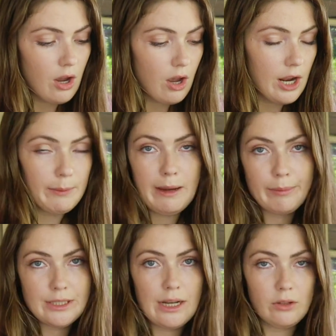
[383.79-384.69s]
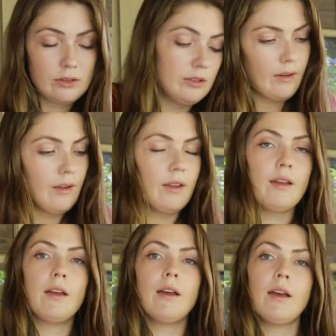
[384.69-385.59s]
on a paper towel.
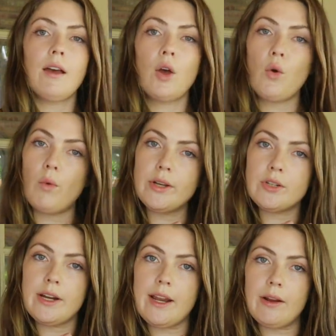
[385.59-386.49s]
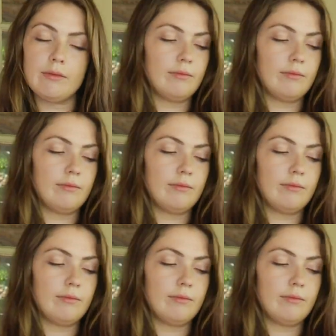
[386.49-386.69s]
1 tray down.